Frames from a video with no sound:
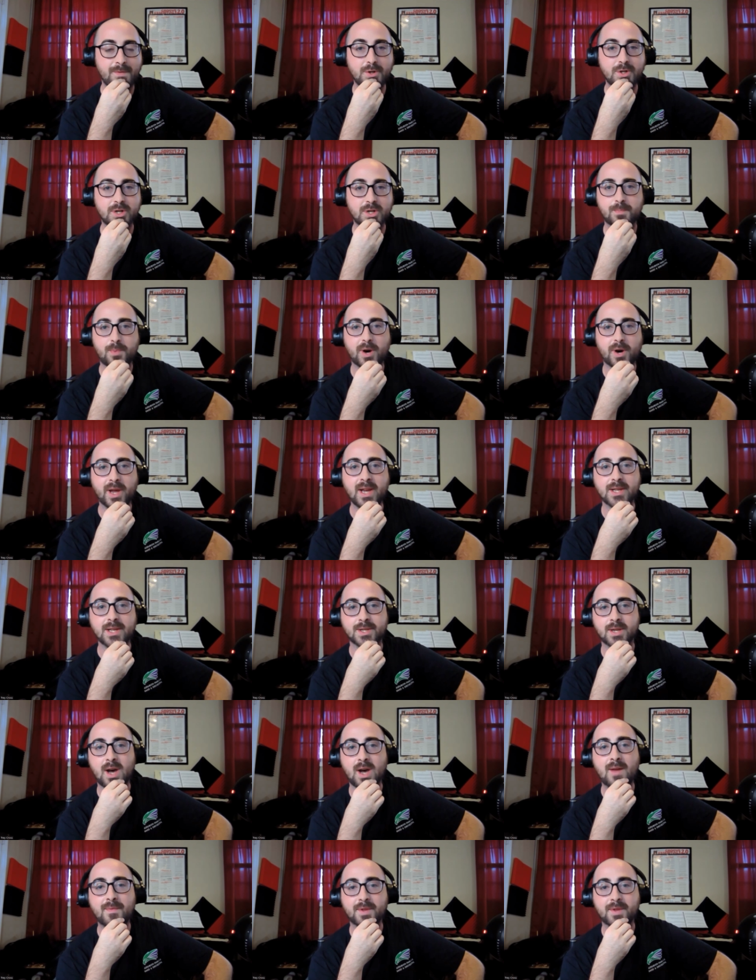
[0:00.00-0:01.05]
if you just play it
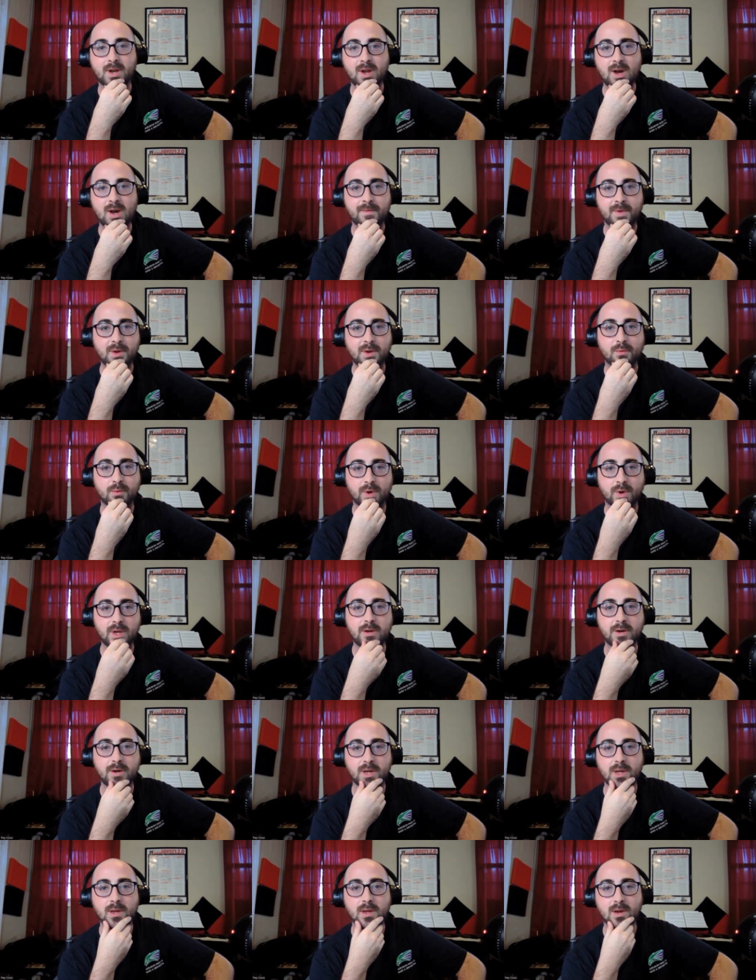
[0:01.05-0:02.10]
soft enough, it
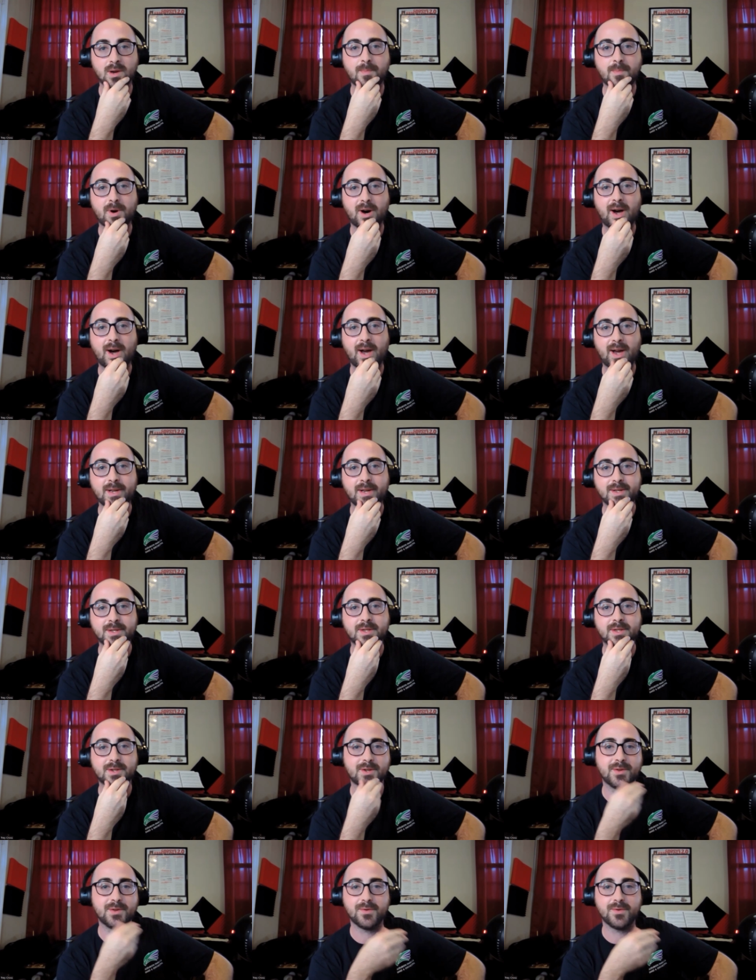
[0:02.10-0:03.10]
really applies